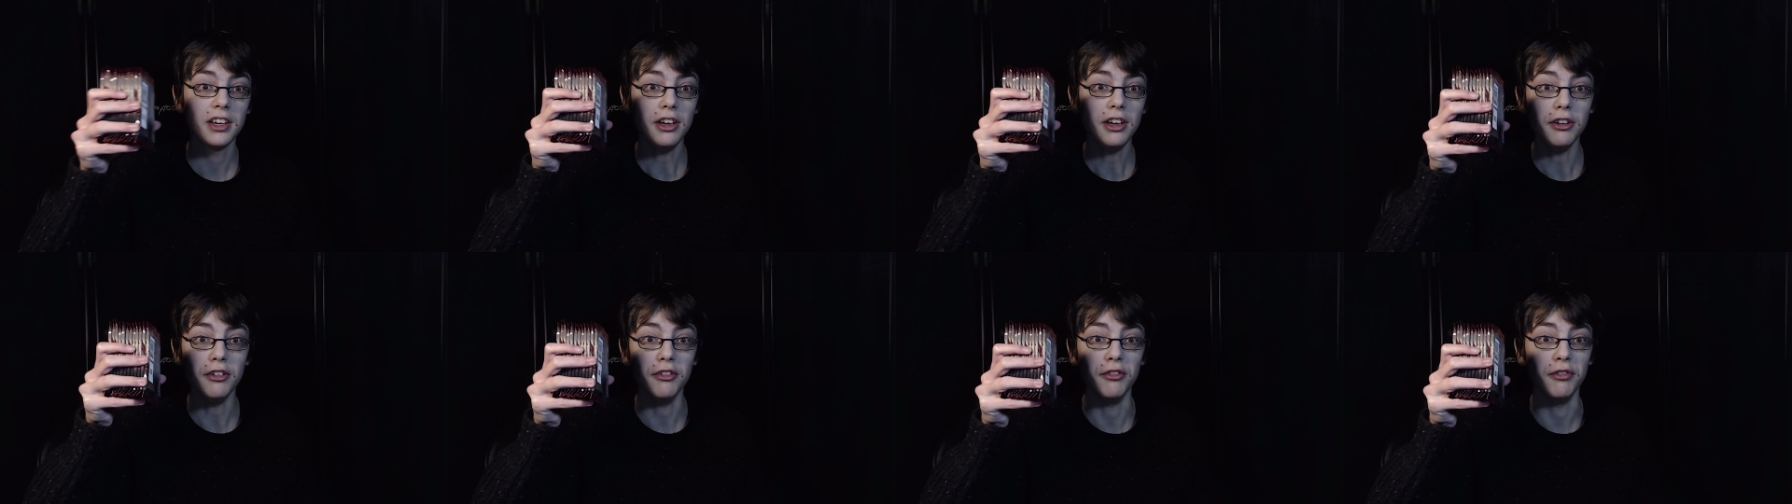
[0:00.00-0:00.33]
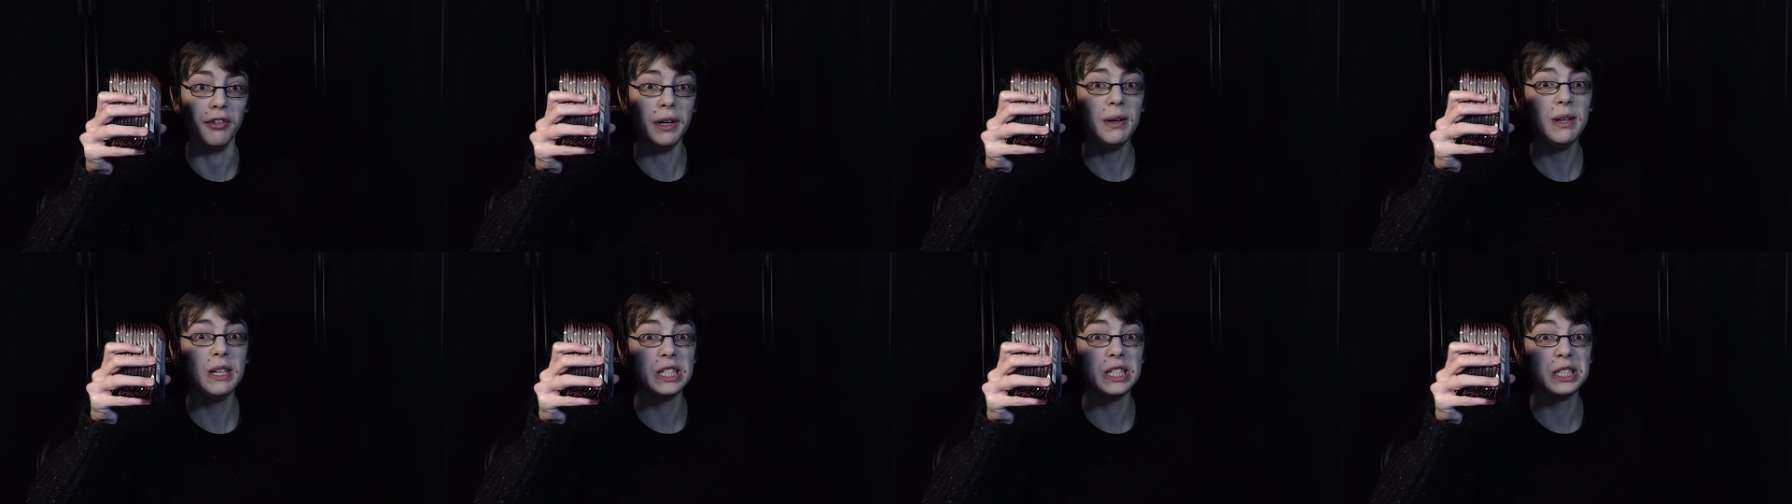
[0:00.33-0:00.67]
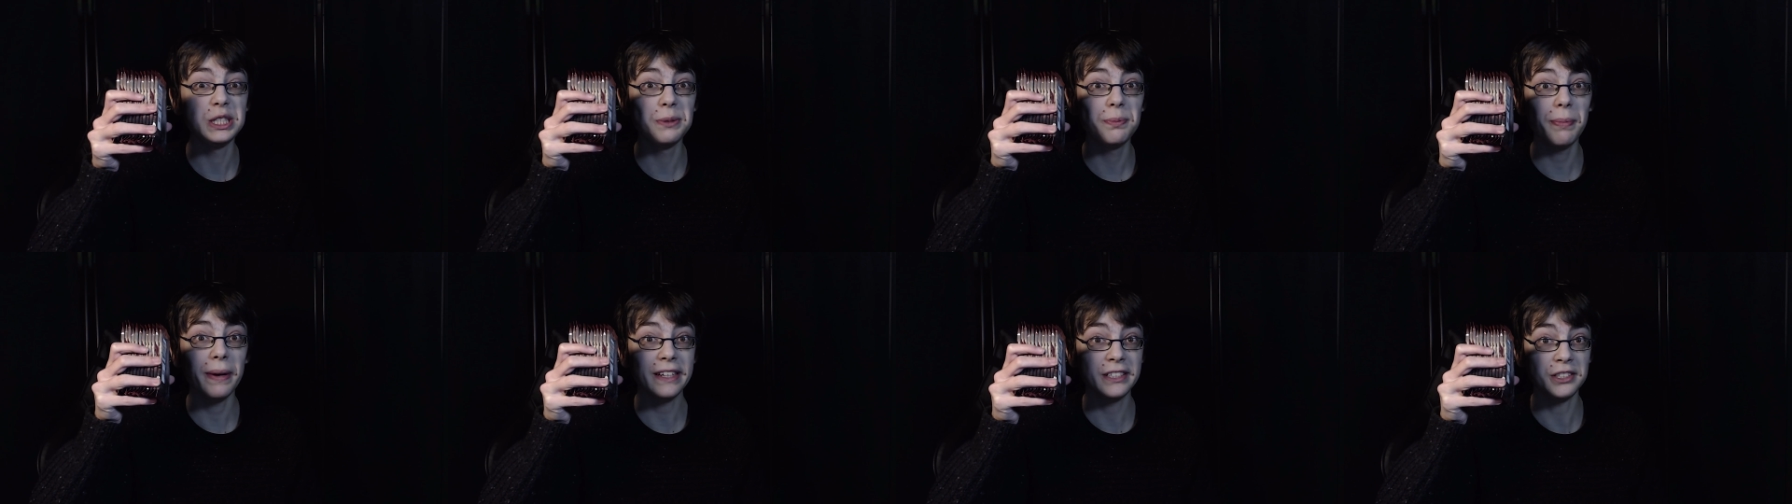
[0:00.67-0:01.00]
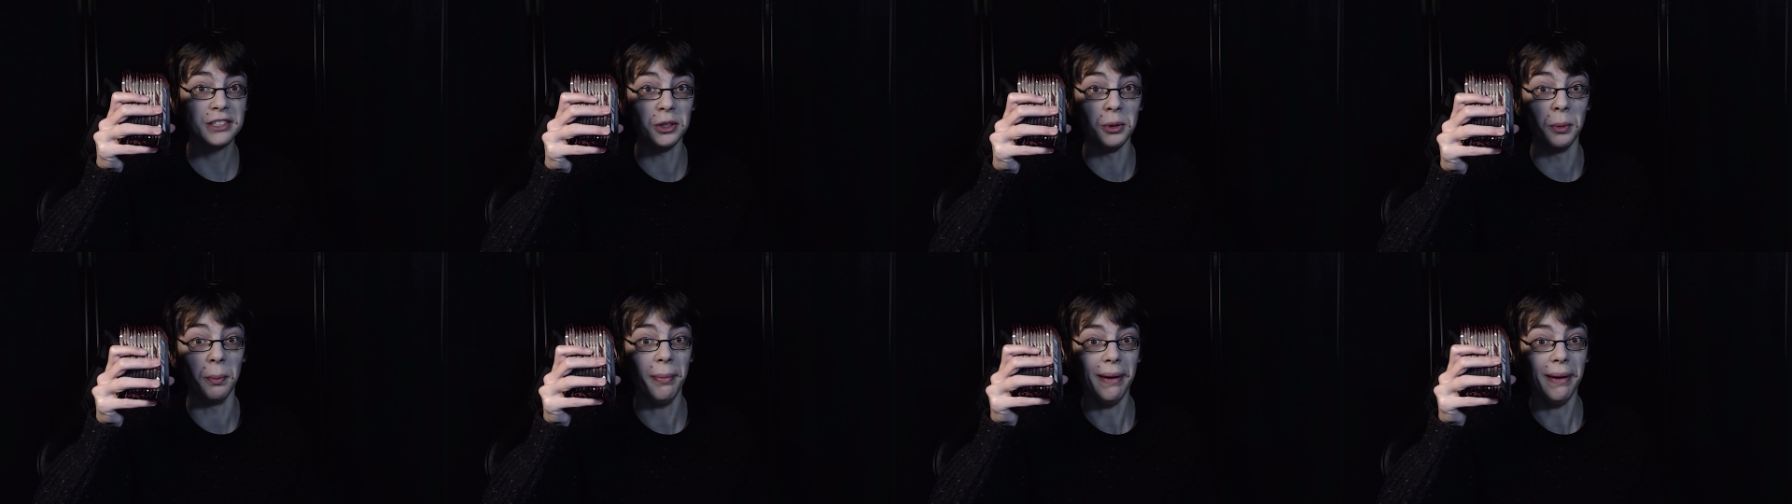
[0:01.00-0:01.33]
very
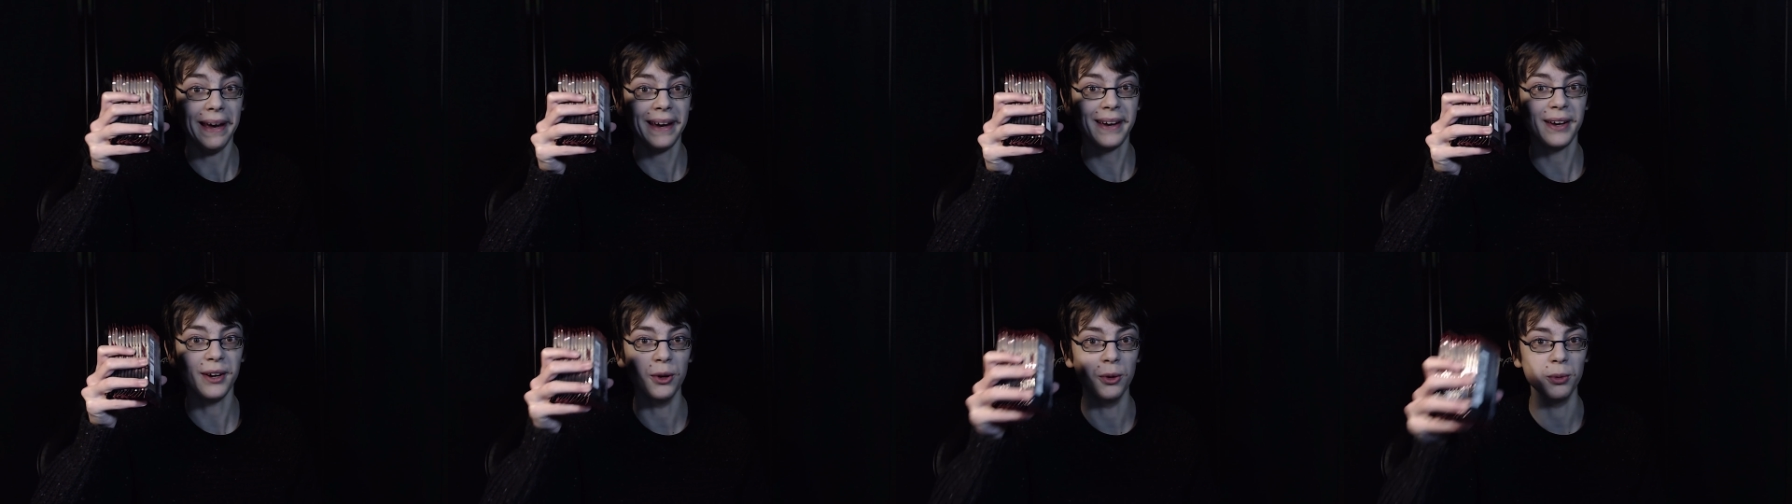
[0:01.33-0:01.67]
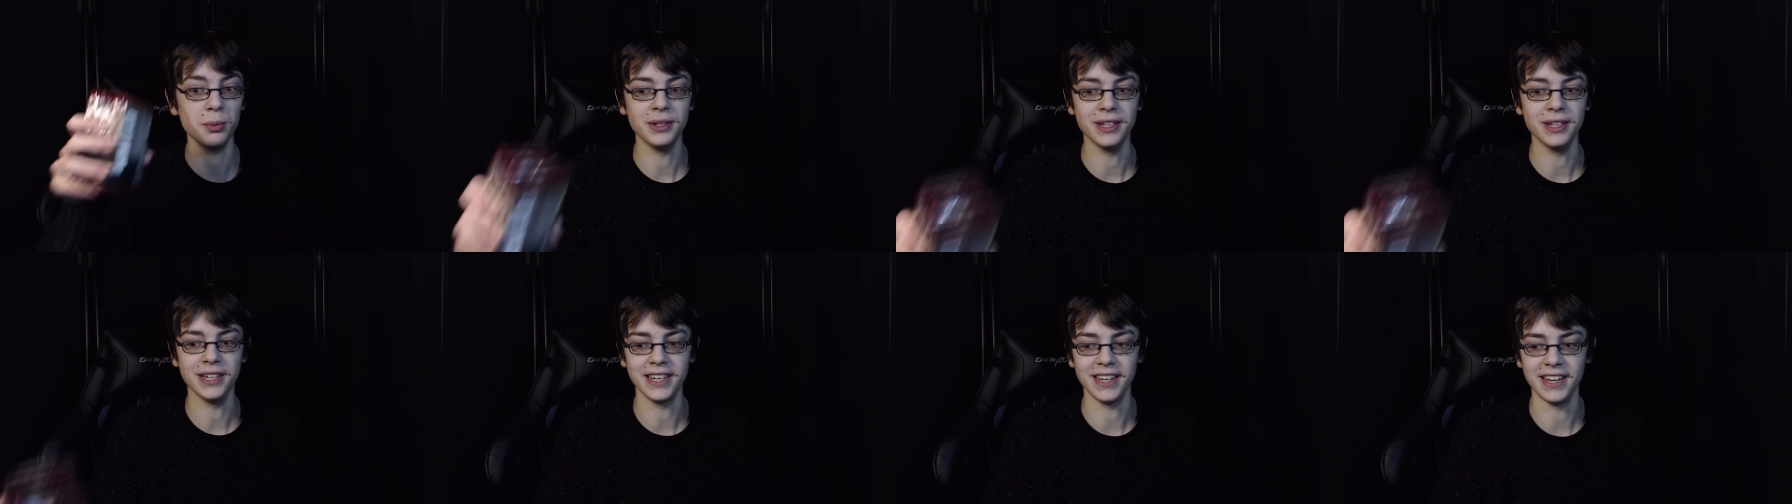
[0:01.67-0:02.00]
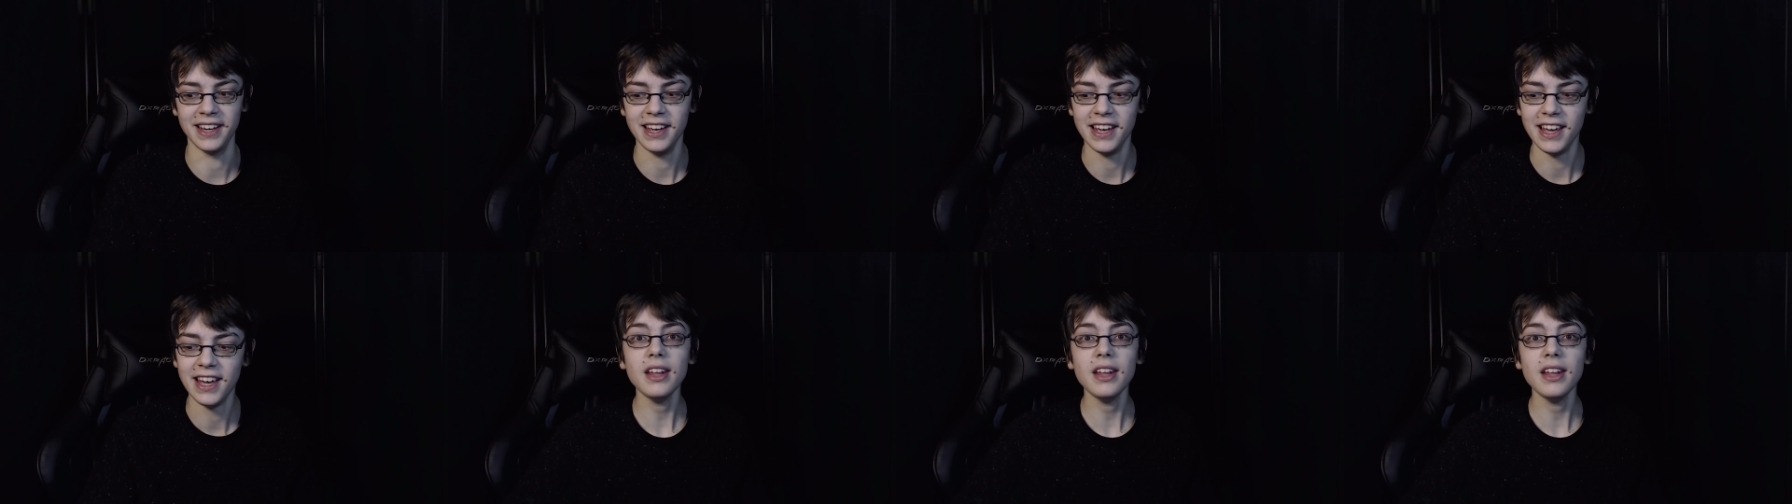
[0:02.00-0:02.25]
special pack opening.